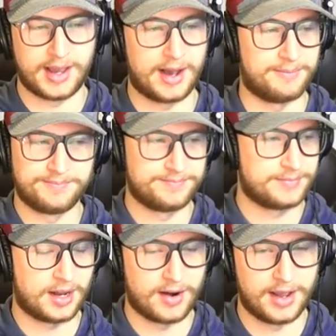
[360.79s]
Yeah.
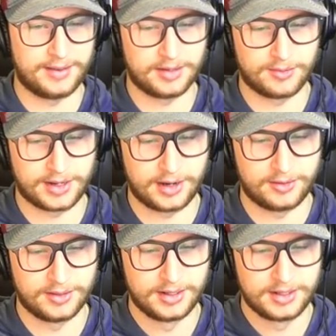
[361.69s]
All right. There we
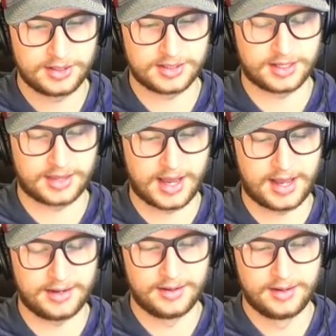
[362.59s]
go. Just like
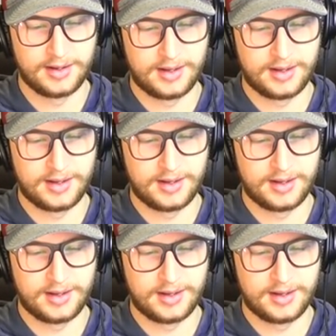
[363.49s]
that.